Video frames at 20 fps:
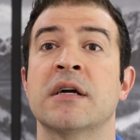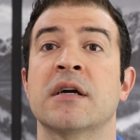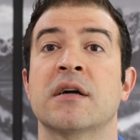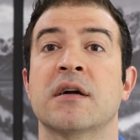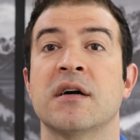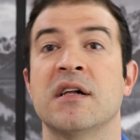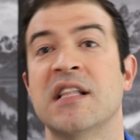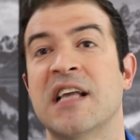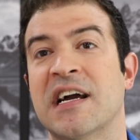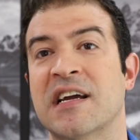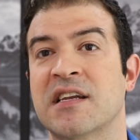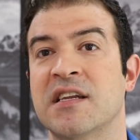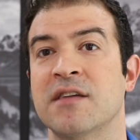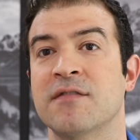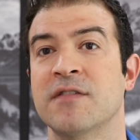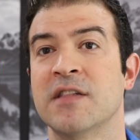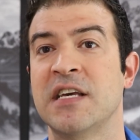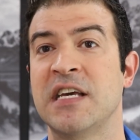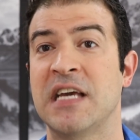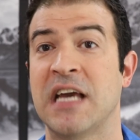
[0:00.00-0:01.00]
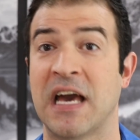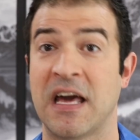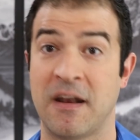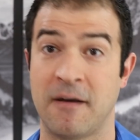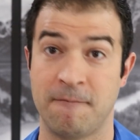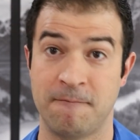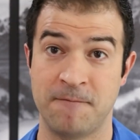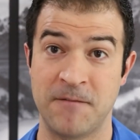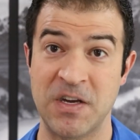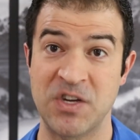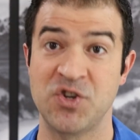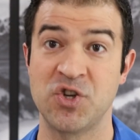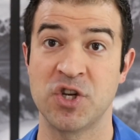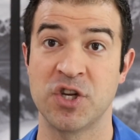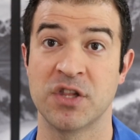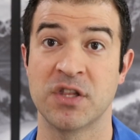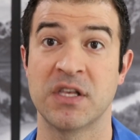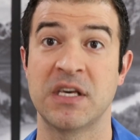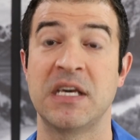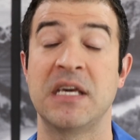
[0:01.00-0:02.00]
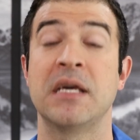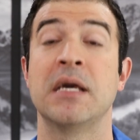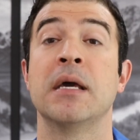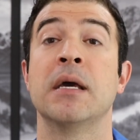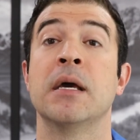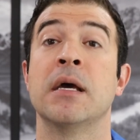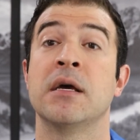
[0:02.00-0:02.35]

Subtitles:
collectively and efficiently